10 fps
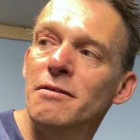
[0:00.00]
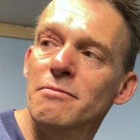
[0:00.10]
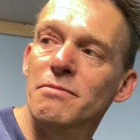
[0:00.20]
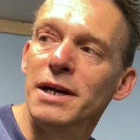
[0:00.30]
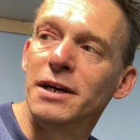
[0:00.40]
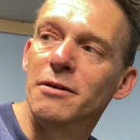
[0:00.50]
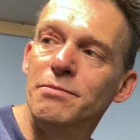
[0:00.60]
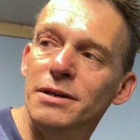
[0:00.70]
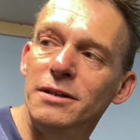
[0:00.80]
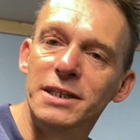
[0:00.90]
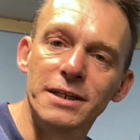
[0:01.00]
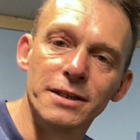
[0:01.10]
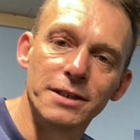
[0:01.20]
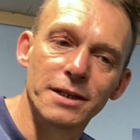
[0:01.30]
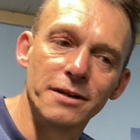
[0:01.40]
make a building
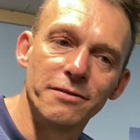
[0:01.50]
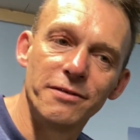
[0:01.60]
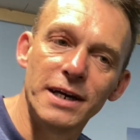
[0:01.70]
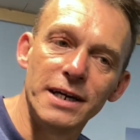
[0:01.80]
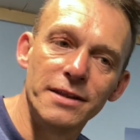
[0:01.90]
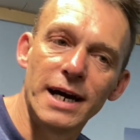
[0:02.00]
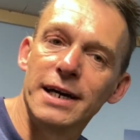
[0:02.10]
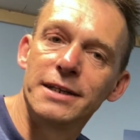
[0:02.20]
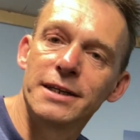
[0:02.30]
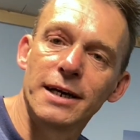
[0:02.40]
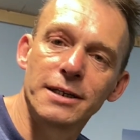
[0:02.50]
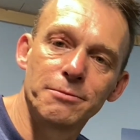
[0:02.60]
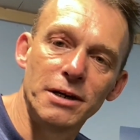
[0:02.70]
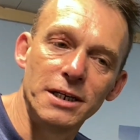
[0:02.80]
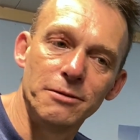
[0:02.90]
that's going to fit in that exact
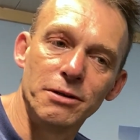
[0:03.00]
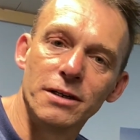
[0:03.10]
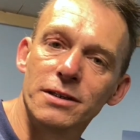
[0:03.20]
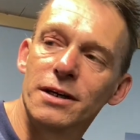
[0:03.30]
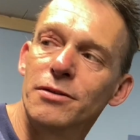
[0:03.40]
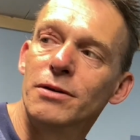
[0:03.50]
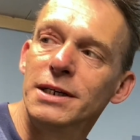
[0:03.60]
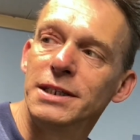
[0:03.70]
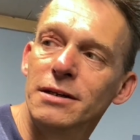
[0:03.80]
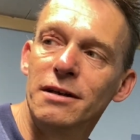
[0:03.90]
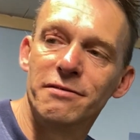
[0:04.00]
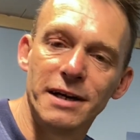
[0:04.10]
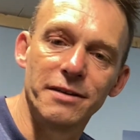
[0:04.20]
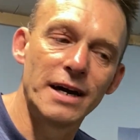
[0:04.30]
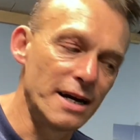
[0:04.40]
space, because otherwise it will
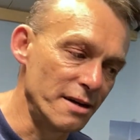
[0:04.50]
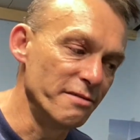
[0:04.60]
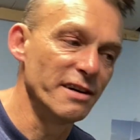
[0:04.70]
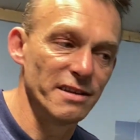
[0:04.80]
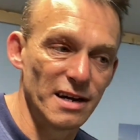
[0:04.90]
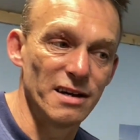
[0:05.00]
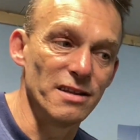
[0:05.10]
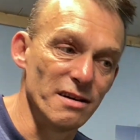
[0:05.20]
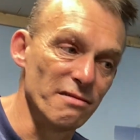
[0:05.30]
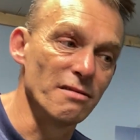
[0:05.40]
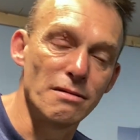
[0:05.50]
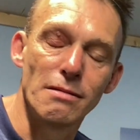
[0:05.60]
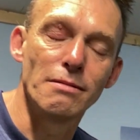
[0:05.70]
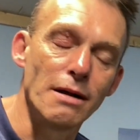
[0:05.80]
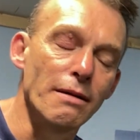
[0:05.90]
affect that and blah, blah,
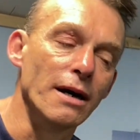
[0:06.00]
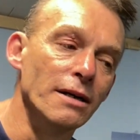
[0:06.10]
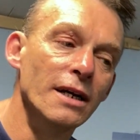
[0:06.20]
blah.